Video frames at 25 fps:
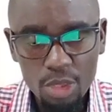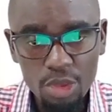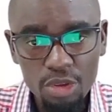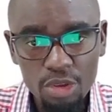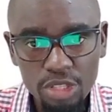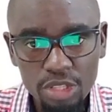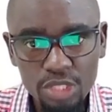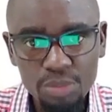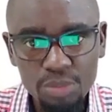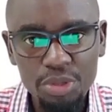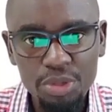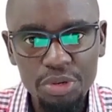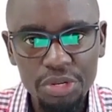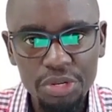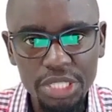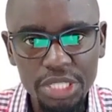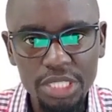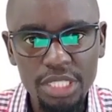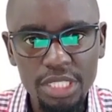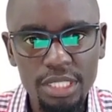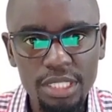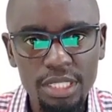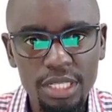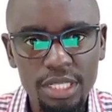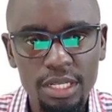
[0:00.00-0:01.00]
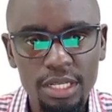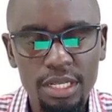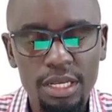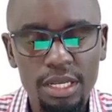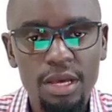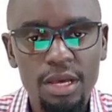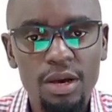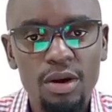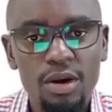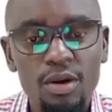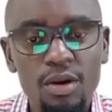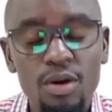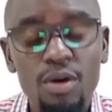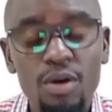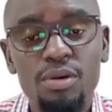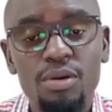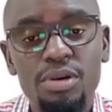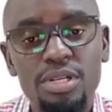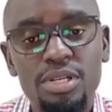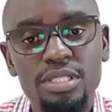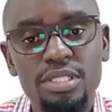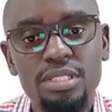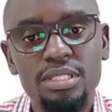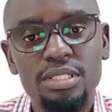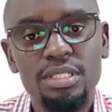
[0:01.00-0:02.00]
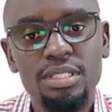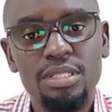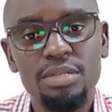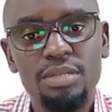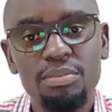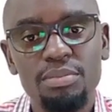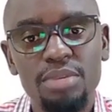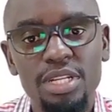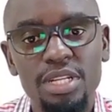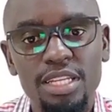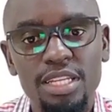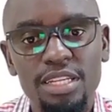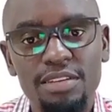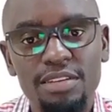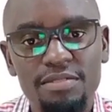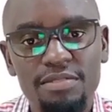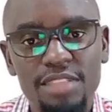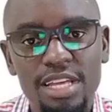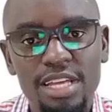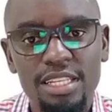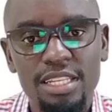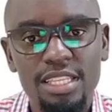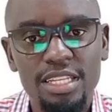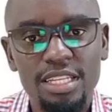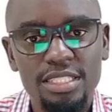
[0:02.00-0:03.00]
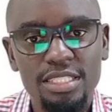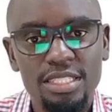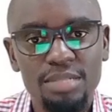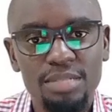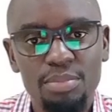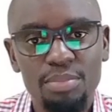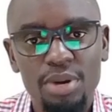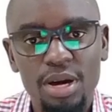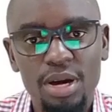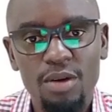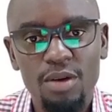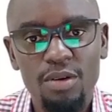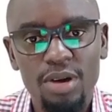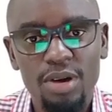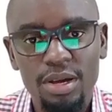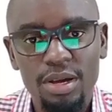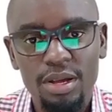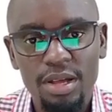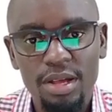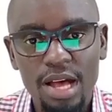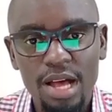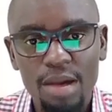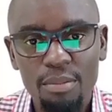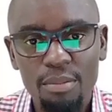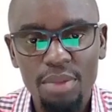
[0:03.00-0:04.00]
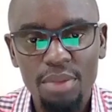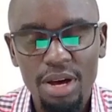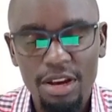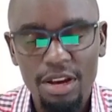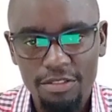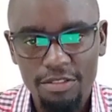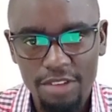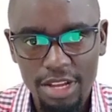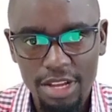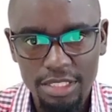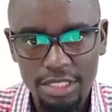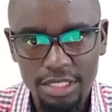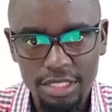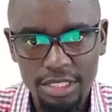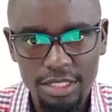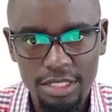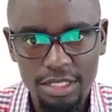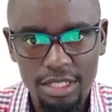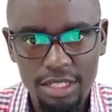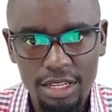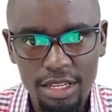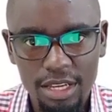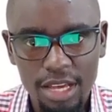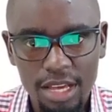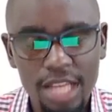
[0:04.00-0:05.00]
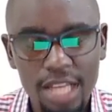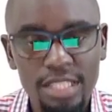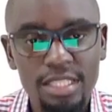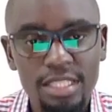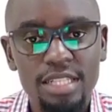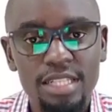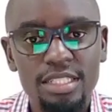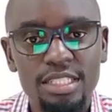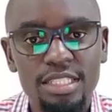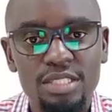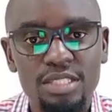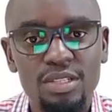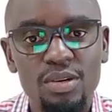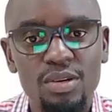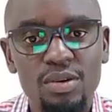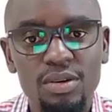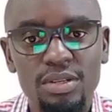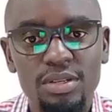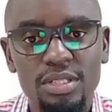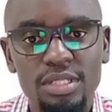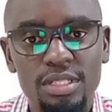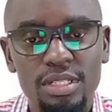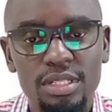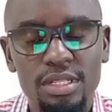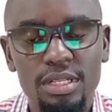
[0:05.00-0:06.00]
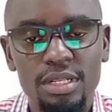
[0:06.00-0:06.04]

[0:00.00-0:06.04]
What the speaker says: Your spirit, always believe that there is a power above us, and that is God.